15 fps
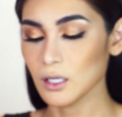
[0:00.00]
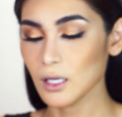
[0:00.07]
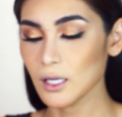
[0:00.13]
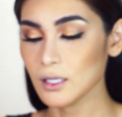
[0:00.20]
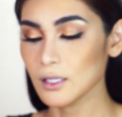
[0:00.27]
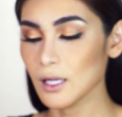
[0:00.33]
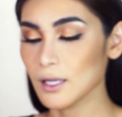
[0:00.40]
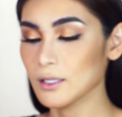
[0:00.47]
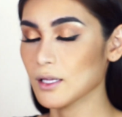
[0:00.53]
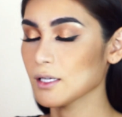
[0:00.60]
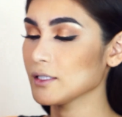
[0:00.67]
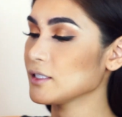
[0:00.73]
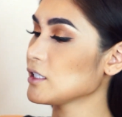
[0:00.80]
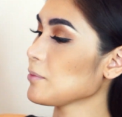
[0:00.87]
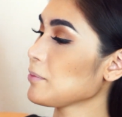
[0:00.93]
and then I
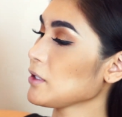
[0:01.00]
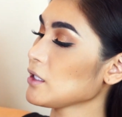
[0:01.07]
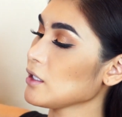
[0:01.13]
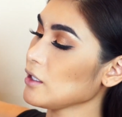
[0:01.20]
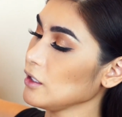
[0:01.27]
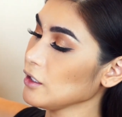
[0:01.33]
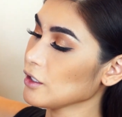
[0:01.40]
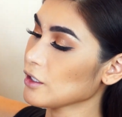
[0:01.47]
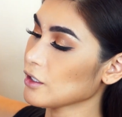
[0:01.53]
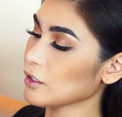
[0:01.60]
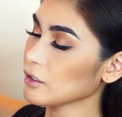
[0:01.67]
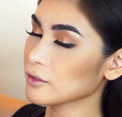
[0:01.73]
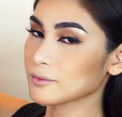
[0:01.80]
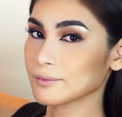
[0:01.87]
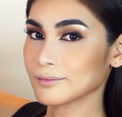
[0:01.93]
dip it here